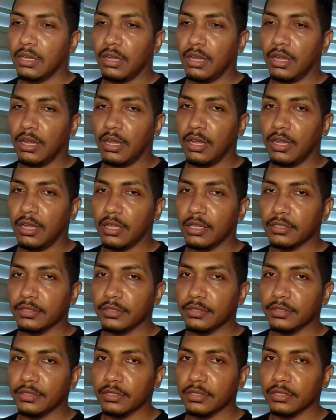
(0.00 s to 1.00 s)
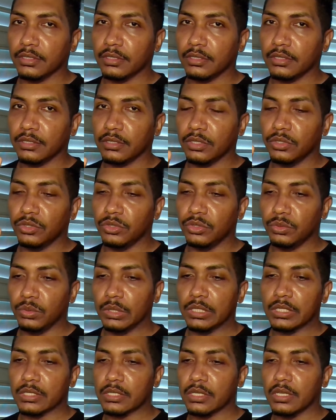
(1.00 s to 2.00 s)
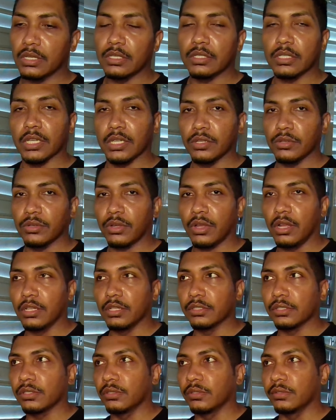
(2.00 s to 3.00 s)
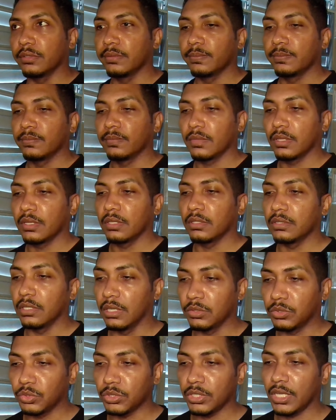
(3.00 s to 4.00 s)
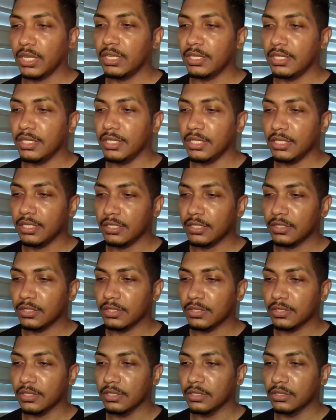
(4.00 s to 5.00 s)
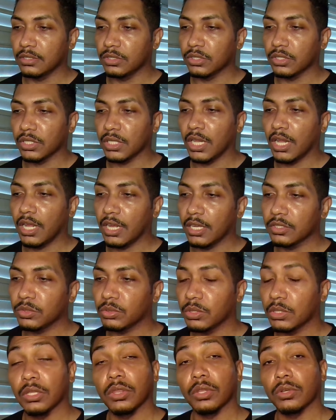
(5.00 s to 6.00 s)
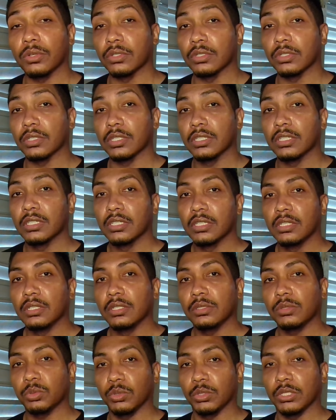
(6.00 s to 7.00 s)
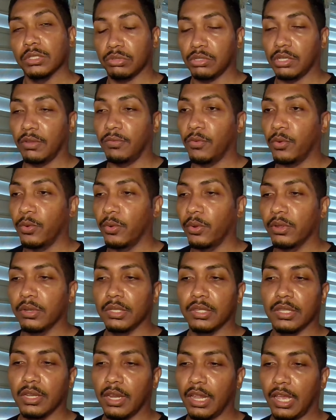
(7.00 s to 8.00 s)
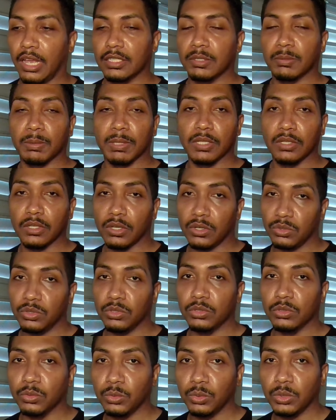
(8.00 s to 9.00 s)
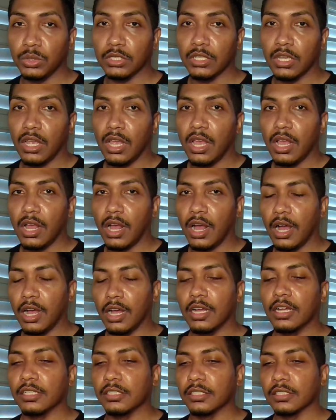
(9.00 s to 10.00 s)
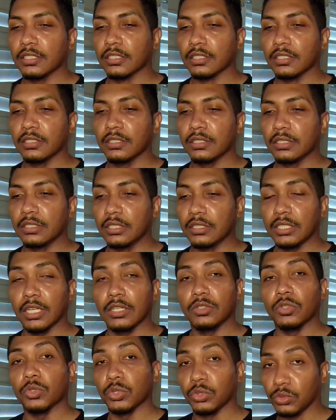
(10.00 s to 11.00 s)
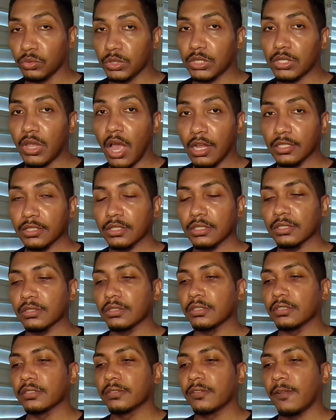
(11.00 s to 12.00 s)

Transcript: on the newest Nintendo console. Now today it's July 23rd, 2024. There has been no news on Nintendo's newest console,